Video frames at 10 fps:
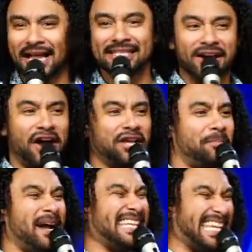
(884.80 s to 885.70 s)
You guys
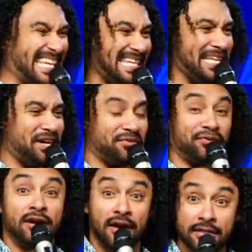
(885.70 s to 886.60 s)
occupied India
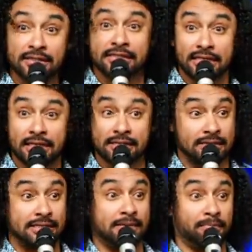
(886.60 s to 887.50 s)
for hundreds of
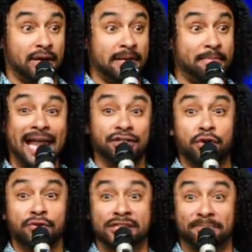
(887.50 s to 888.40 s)
years, didn't bring back
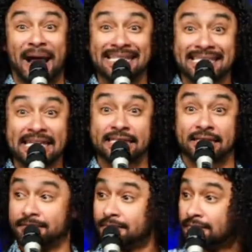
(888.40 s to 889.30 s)
no
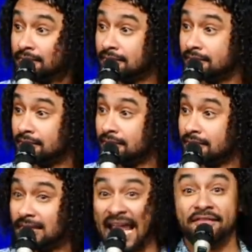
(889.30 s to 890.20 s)
spices?
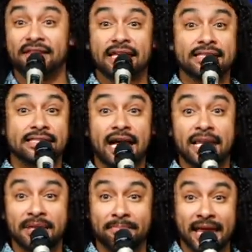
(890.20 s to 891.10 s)
Everything's
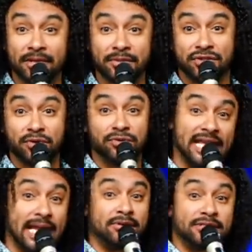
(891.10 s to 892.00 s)
gotta be made with two
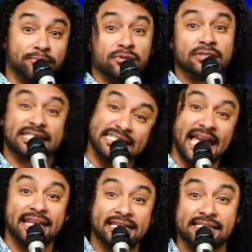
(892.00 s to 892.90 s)
tablespoons of
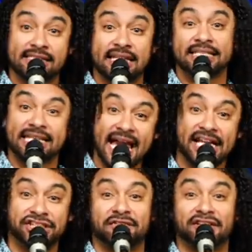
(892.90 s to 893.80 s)
sadness and a
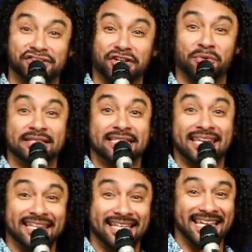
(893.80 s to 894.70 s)
dash of. I should've went to
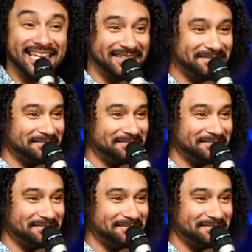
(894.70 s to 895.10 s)
Italy.